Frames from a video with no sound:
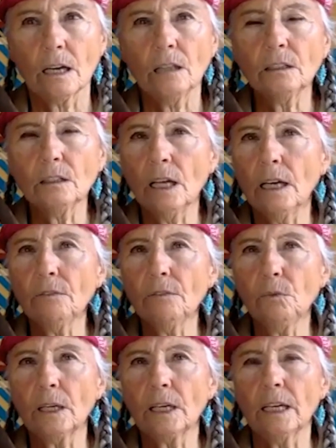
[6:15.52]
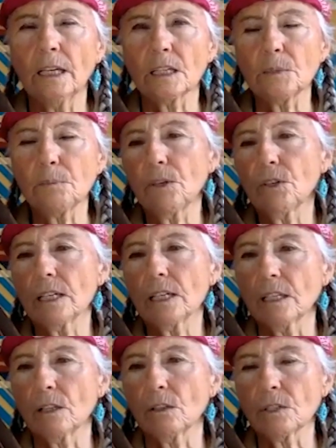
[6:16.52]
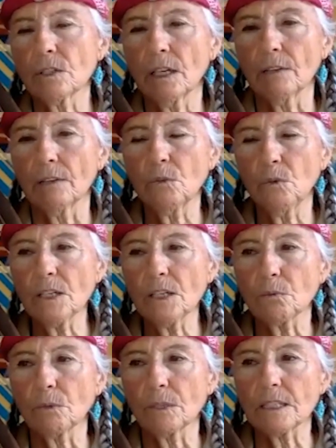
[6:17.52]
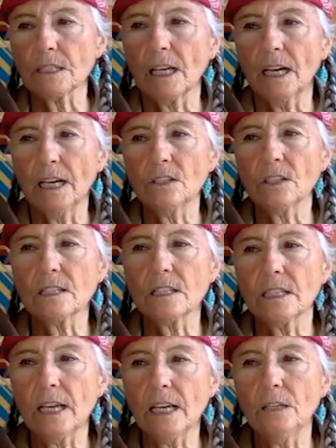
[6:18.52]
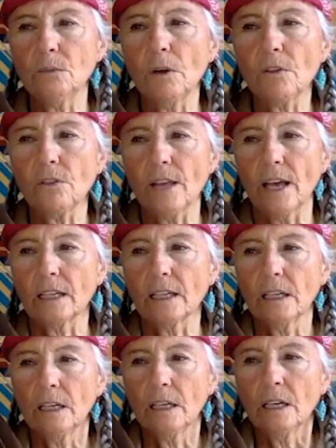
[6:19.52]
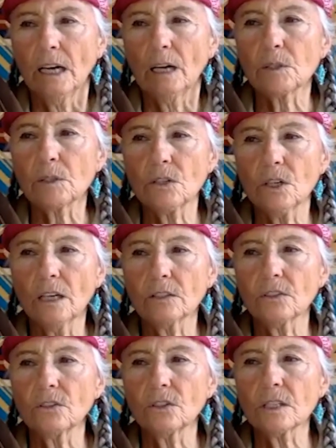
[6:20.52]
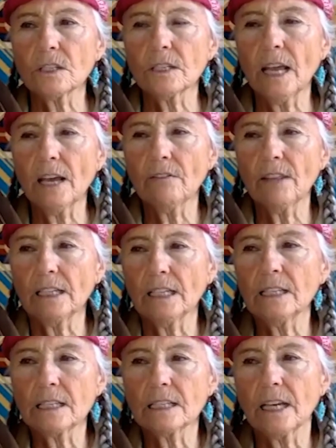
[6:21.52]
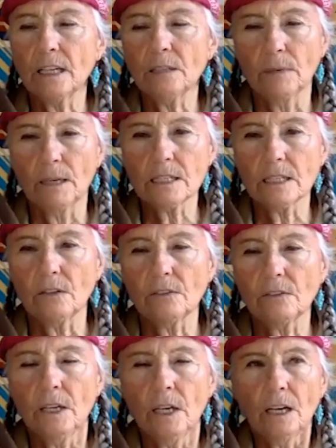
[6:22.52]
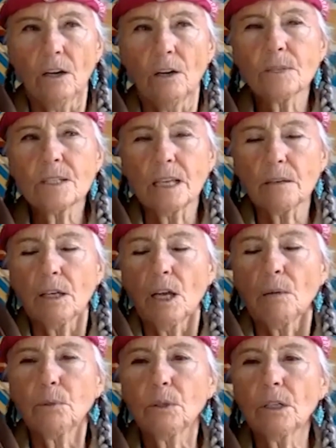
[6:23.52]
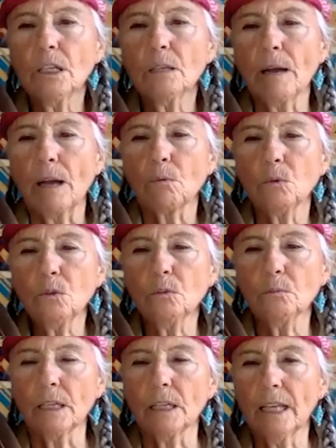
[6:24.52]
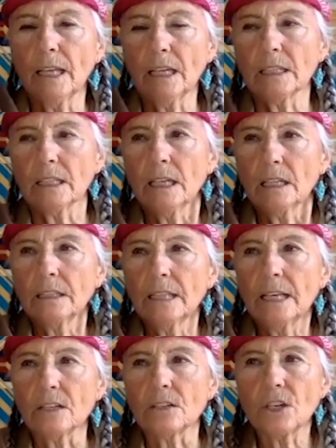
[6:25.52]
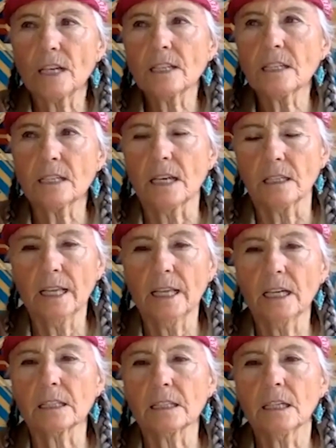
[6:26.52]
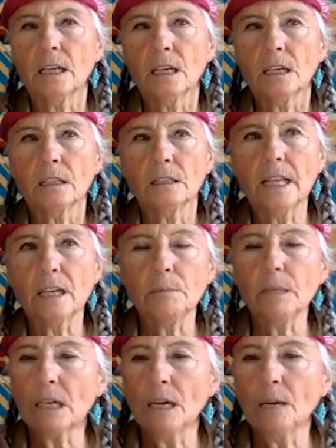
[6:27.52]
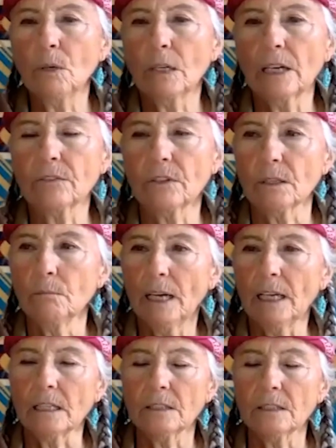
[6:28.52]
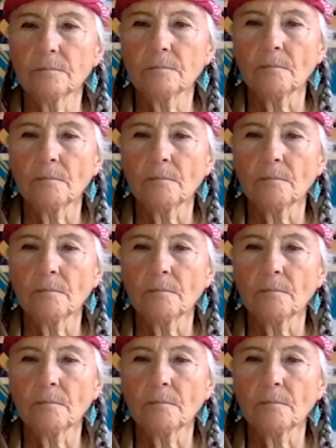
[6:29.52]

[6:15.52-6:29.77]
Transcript: a lot of what I experienced in those kind of quests was that I just stayed with that. I was taught to just have that inside myself, almost like put it in my womb and let it gestate, let it become whatever it might.